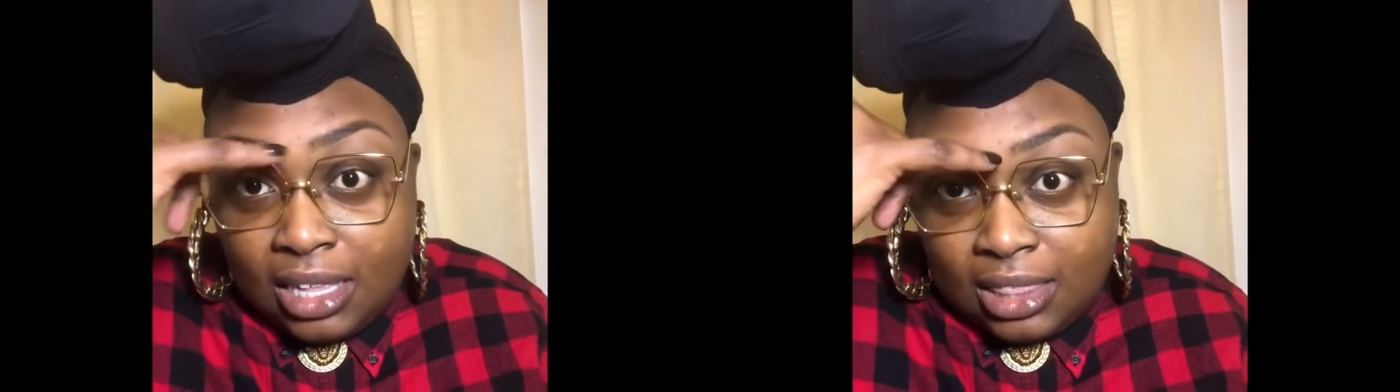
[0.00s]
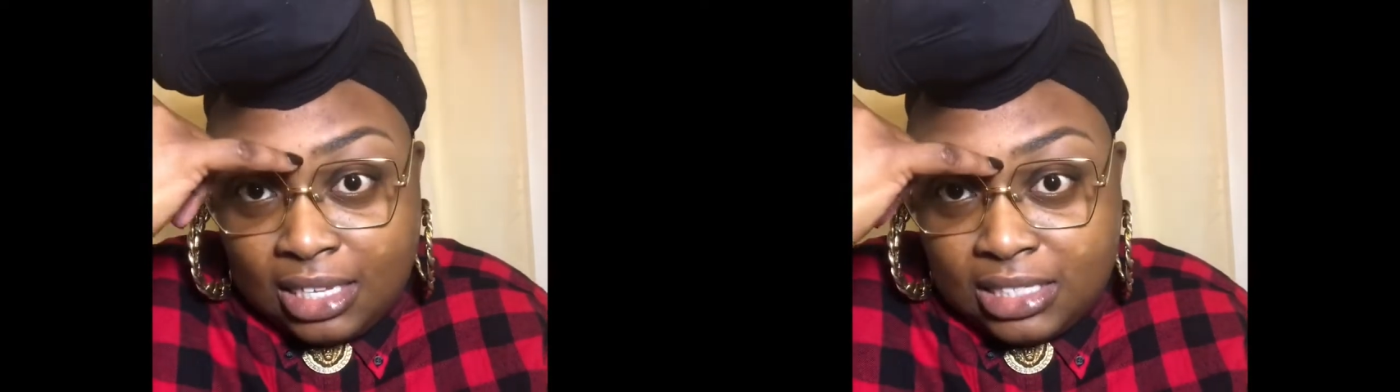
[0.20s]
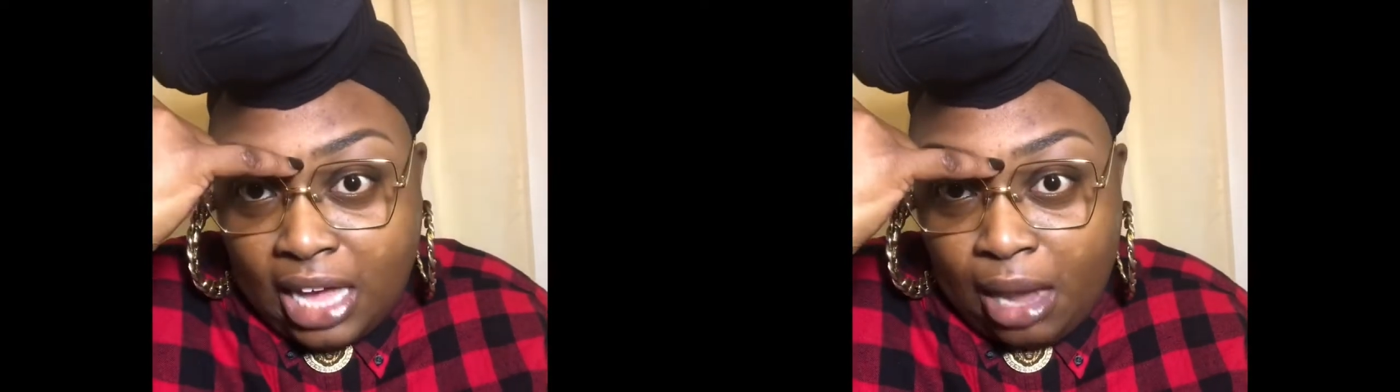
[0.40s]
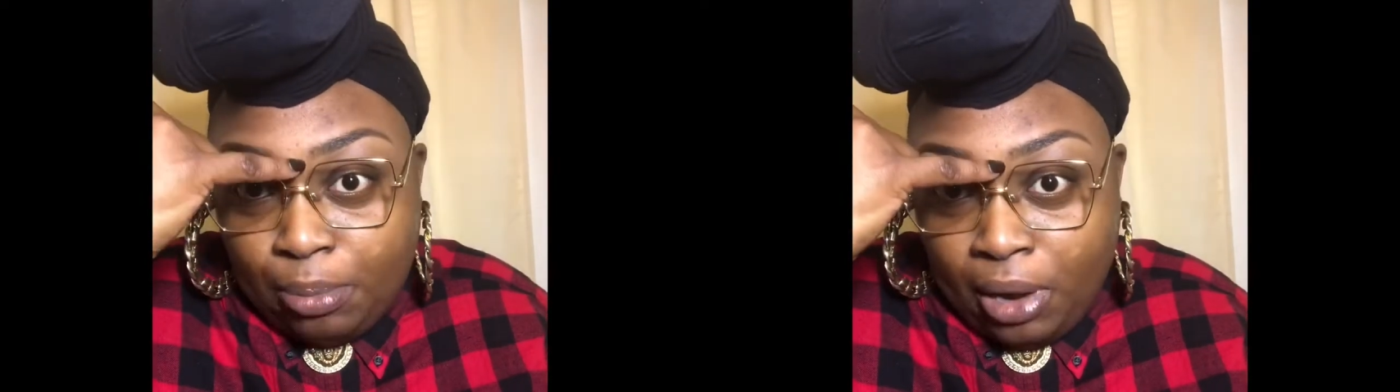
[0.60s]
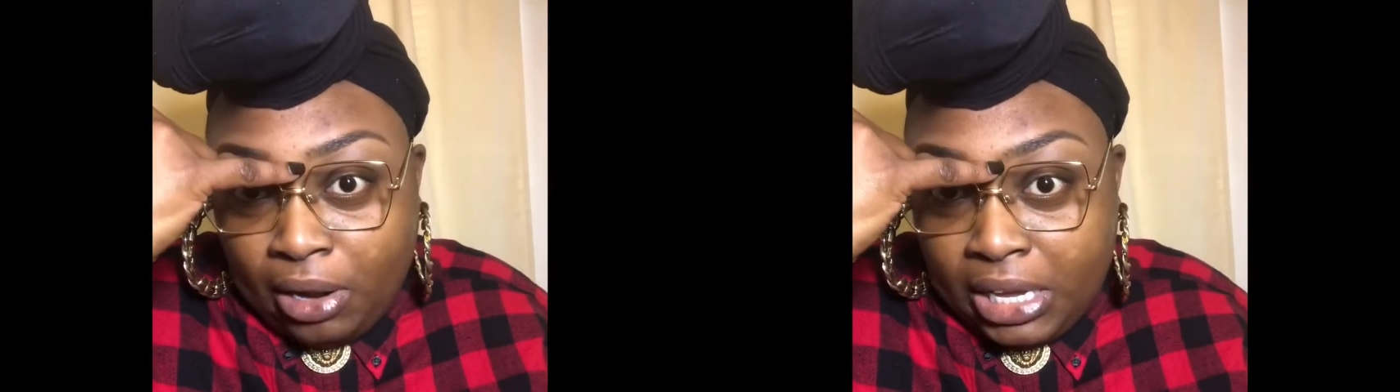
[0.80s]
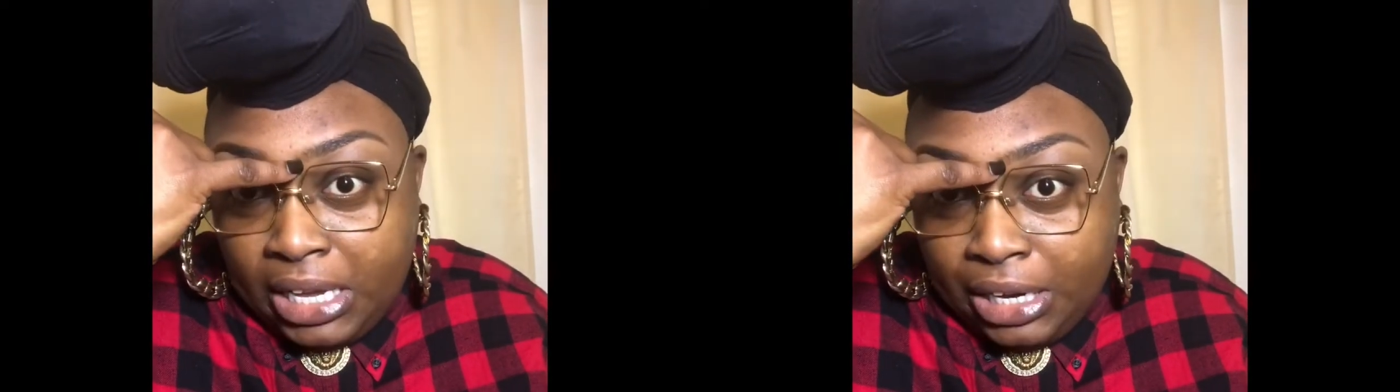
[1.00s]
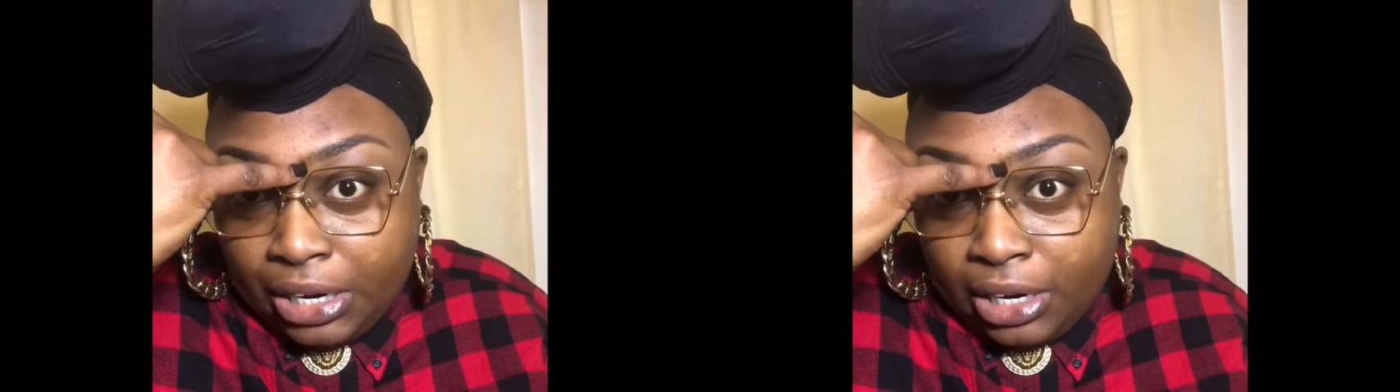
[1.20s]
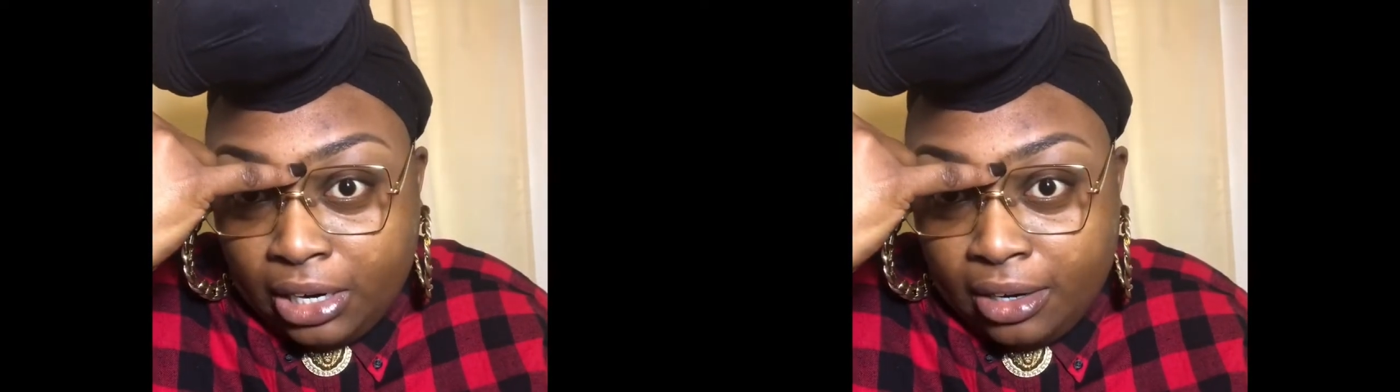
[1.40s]
this eyebrow
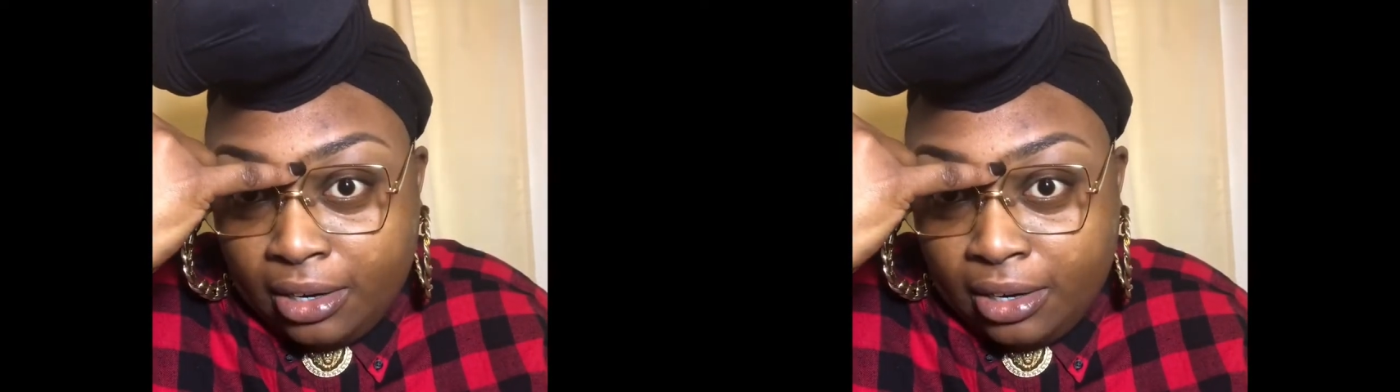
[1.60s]
here,